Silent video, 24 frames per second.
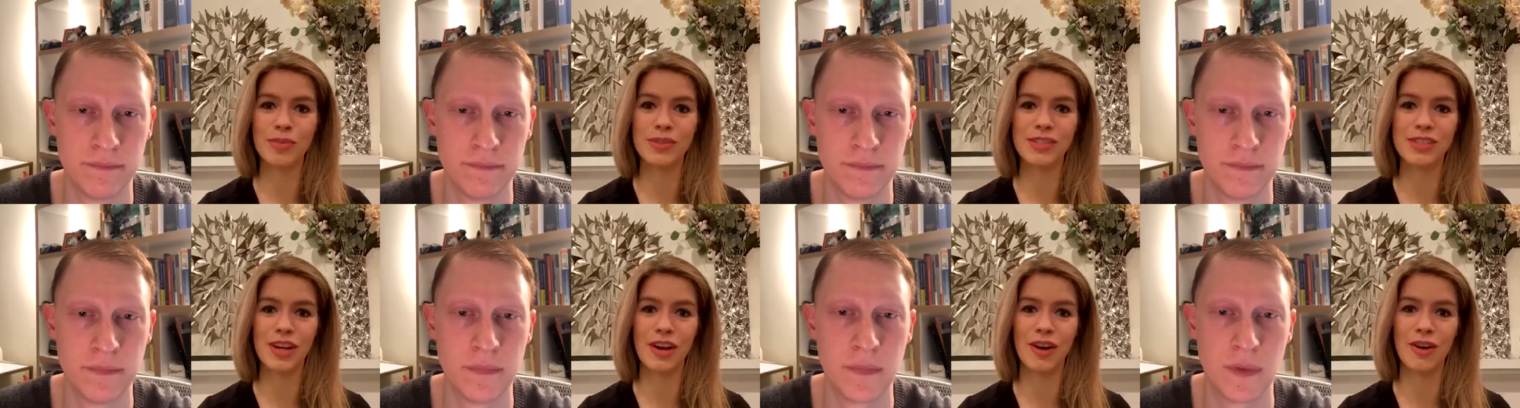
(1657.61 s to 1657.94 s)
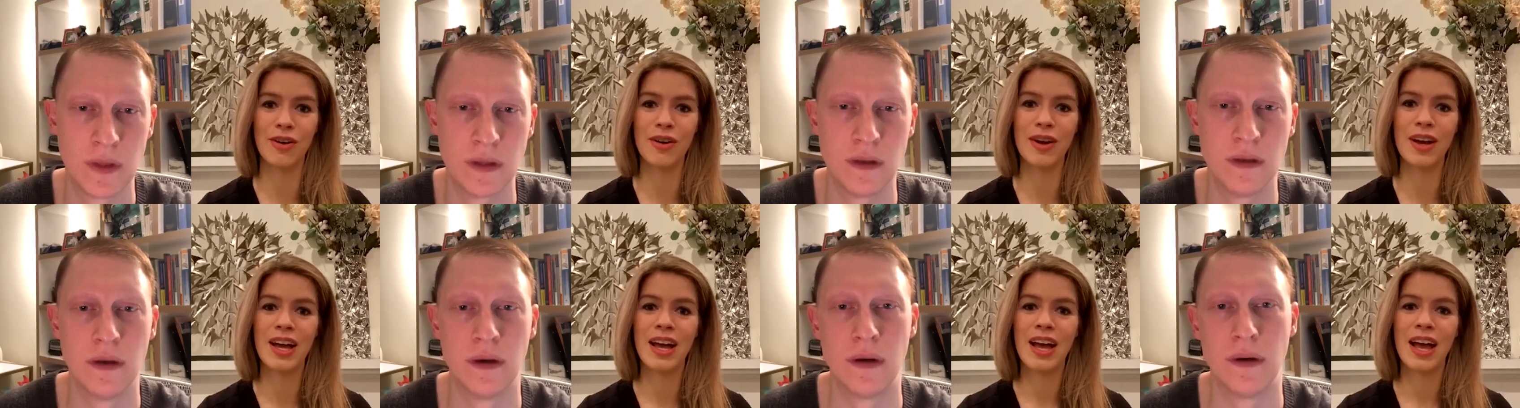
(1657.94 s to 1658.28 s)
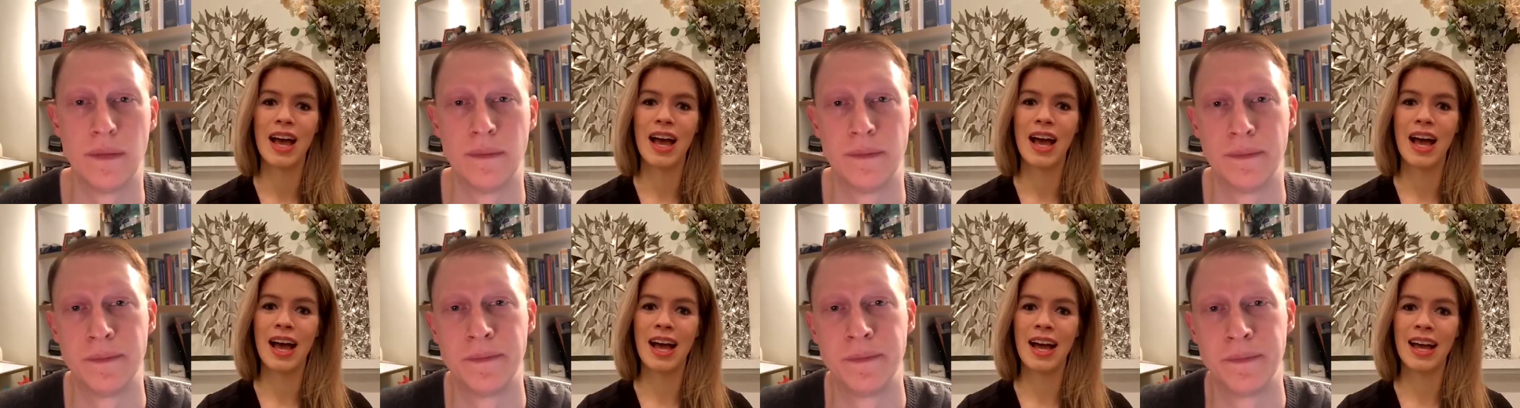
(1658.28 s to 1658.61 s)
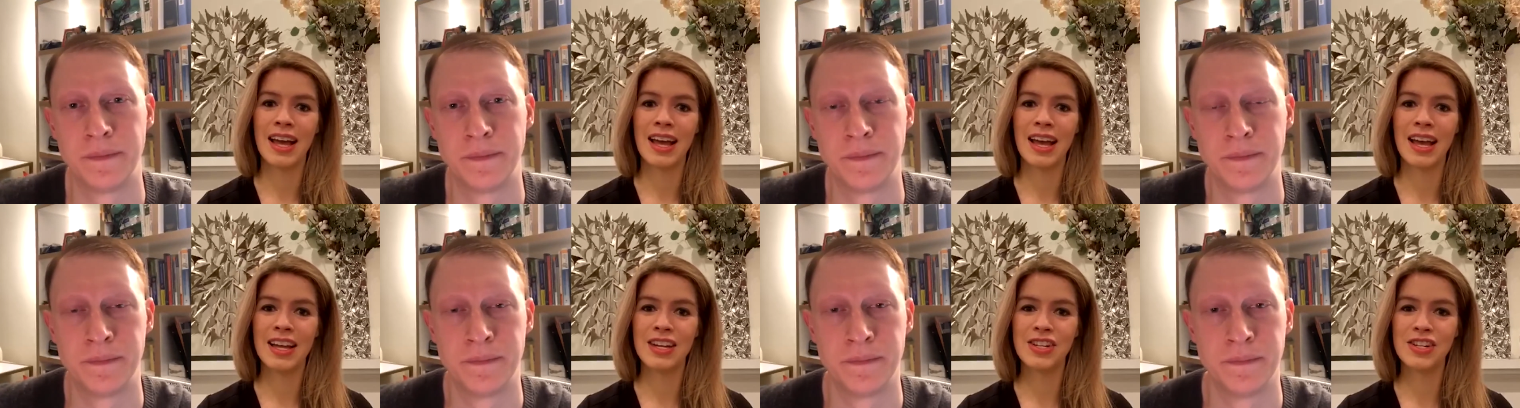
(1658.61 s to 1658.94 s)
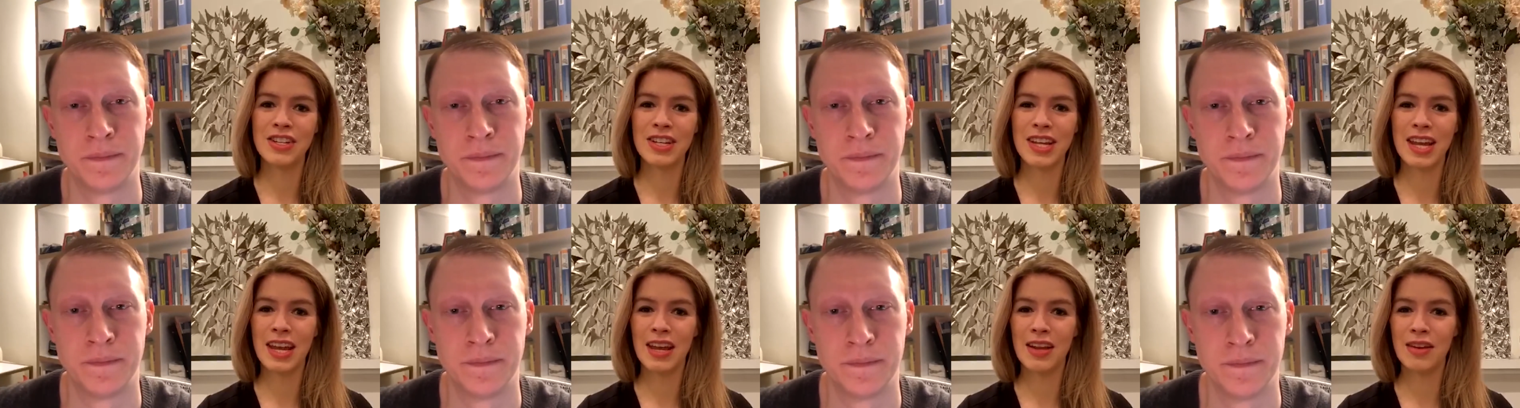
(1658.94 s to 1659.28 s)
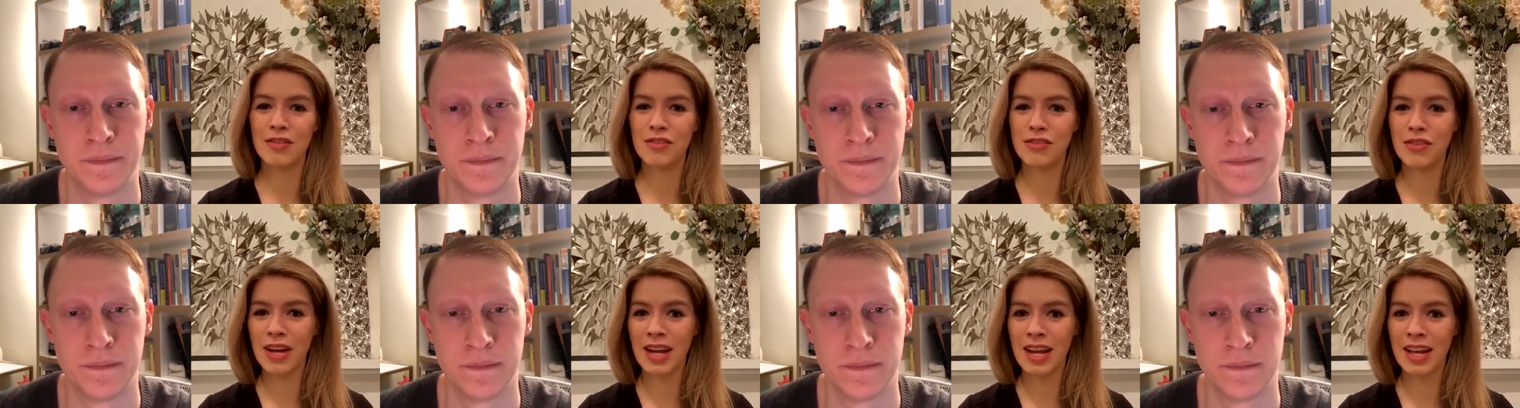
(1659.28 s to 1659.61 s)
Speaker 1: So I
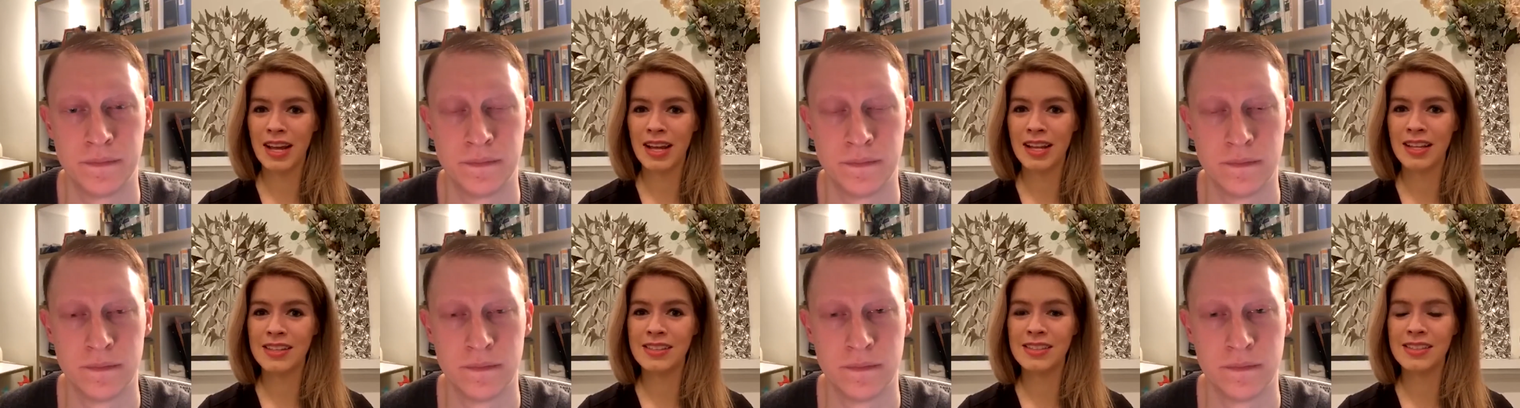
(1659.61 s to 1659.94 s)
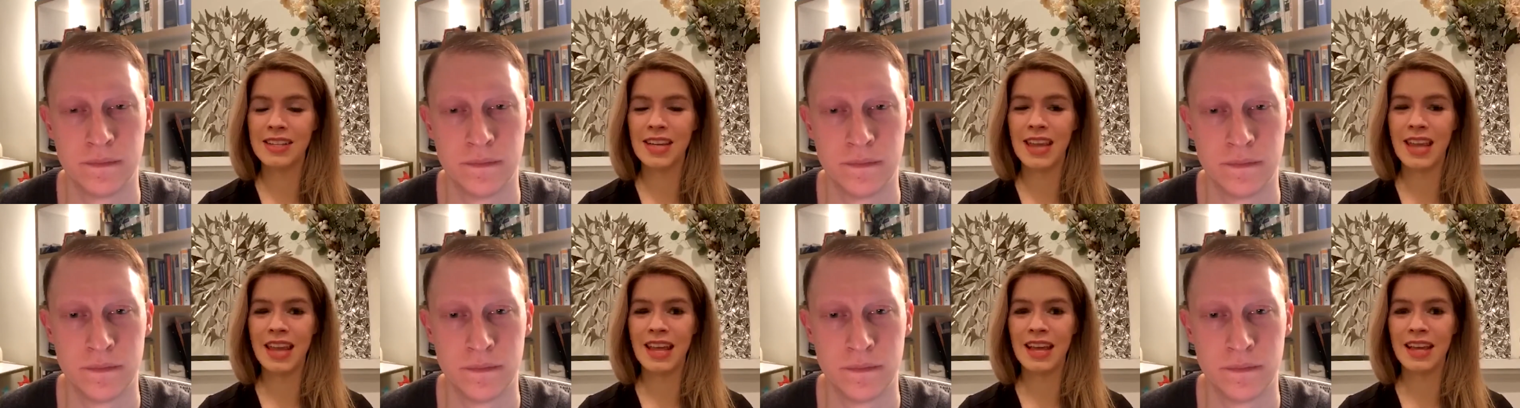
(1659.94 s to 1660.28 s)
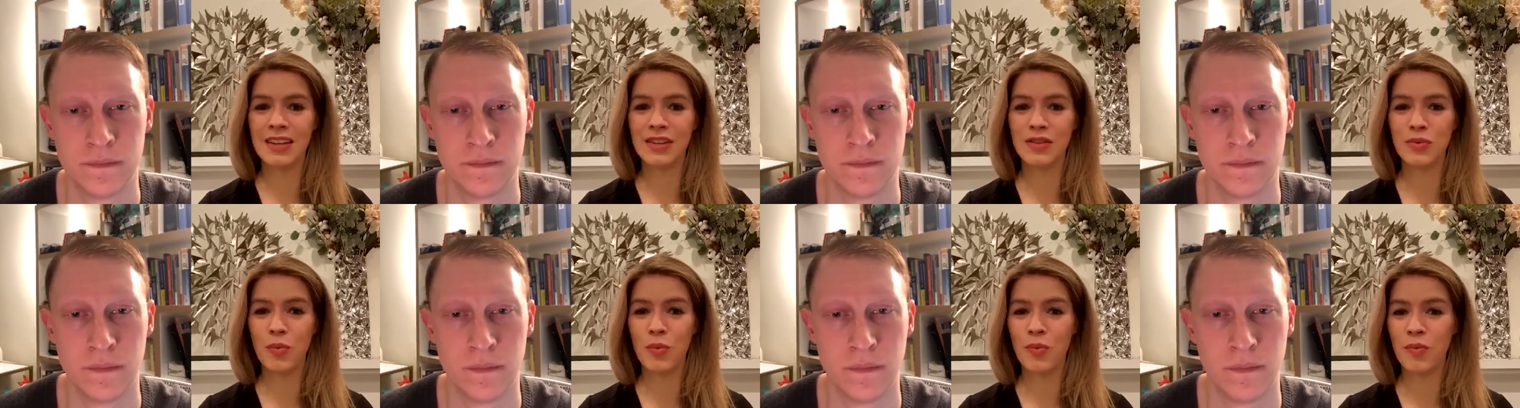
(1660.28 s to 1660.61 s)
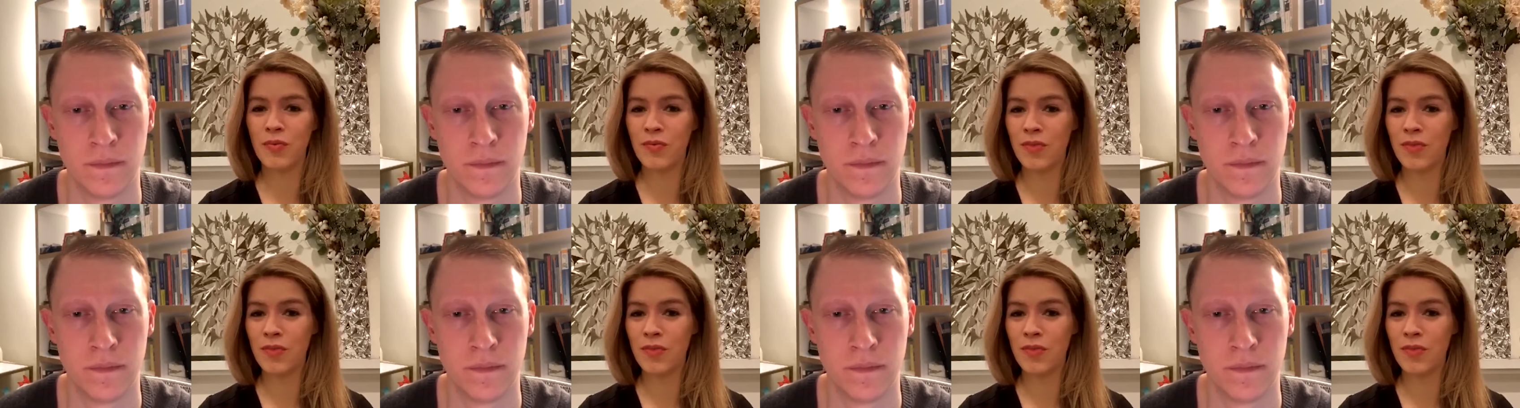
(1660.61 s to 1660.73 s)
educate trans and